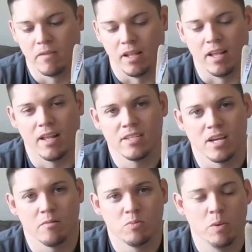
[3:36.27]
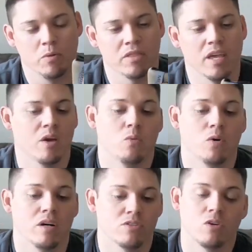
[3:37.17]
A lot of times people think,
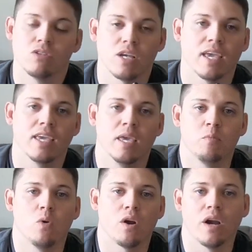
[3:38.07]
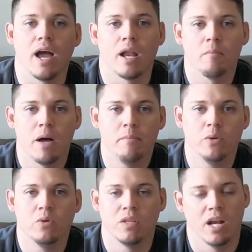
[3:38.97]
well, as long as I can keep water out of my boot,